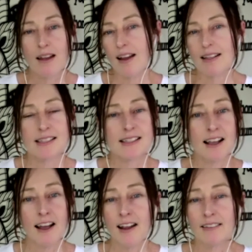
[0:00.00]
as I
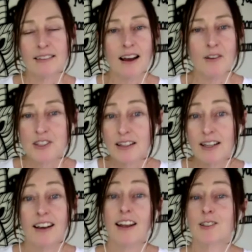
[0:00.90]
say, love to
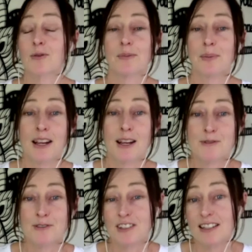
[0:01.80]
connect with
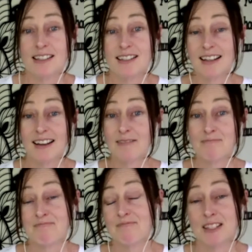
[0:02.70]
people, just to
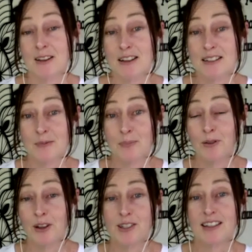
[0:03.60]

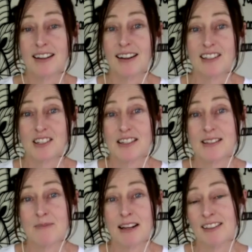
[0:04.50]
build those connections
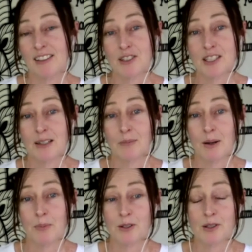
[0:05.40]
and meet interesting
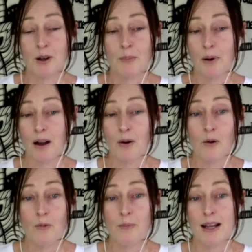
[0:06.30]
people. So by
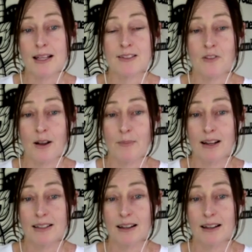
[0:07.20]
all means, find me on